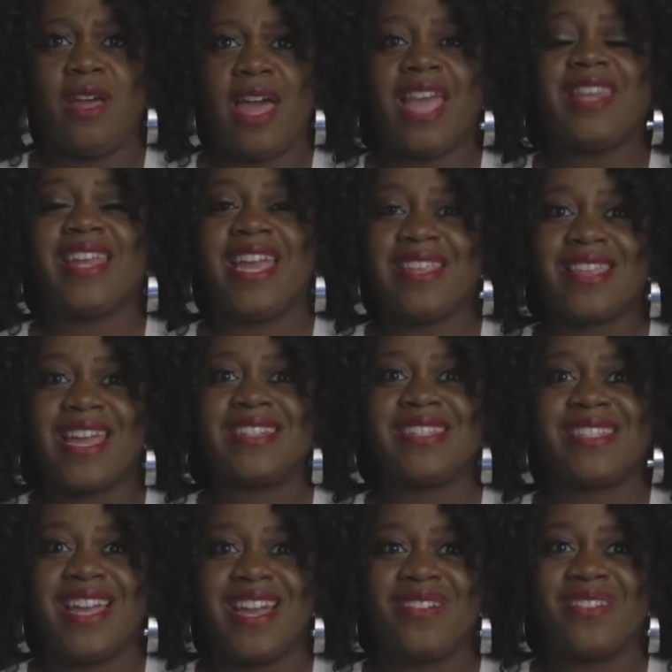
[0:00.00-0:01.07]
I like that
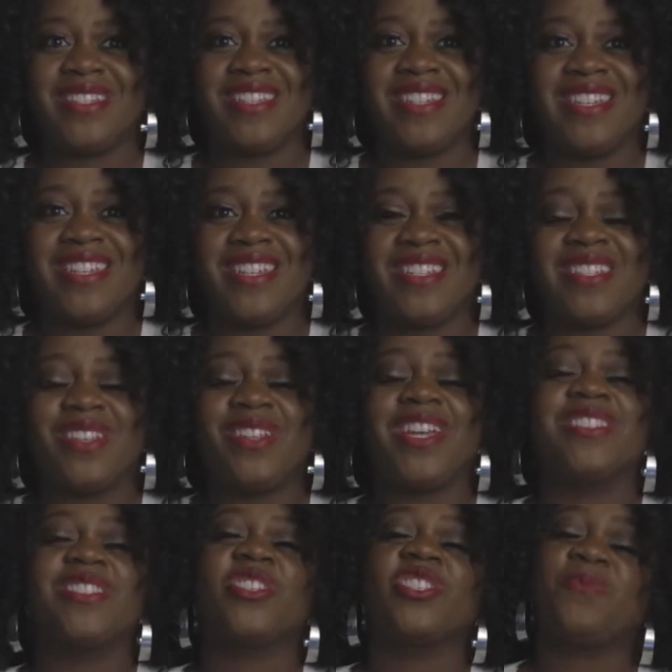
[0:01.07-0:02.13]
sound." So
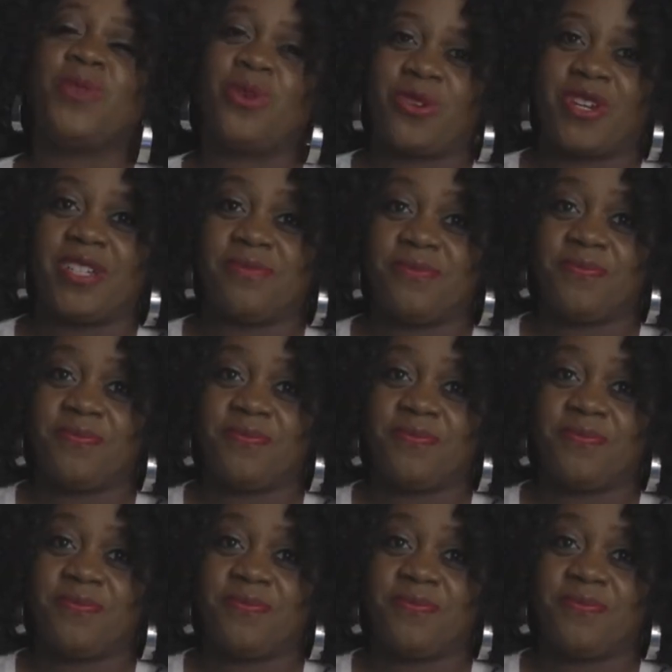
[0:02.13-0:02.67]
let's explore it.